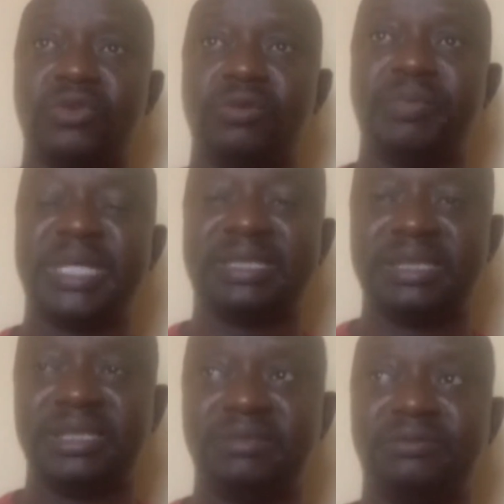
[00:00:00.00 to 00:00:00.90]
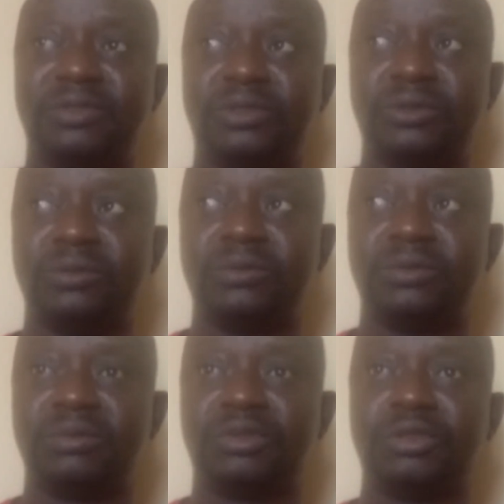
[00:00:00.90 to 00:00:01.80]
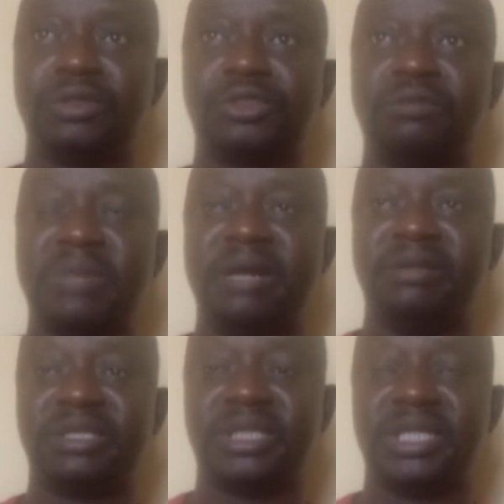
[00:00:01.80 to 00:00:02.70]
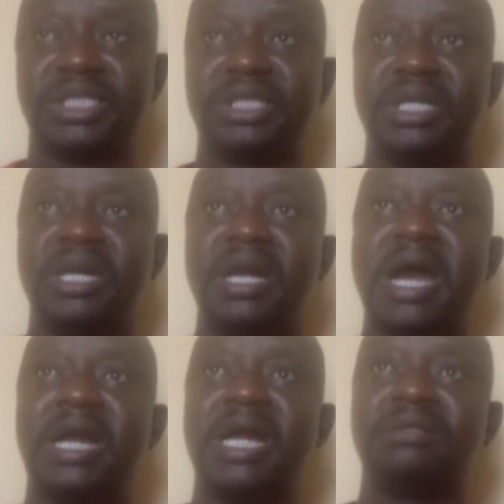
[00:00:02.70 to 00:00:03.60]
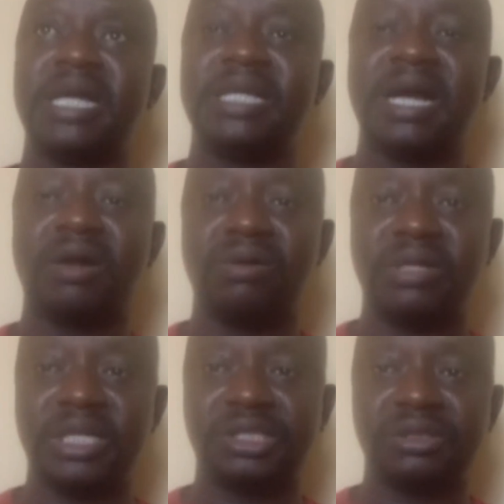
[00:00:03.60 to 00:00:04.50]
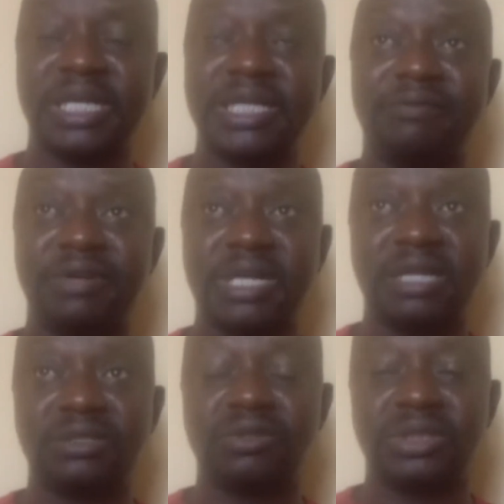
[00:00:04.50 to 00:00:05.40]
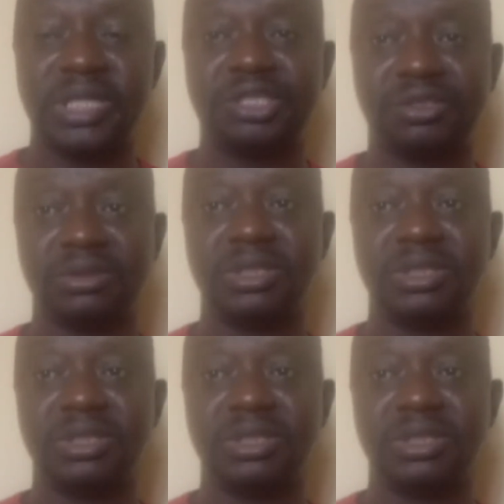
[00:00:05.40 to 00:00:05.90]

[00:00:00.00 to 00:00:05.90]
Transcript: perceive or to structure my research around that their connection, that the African connection.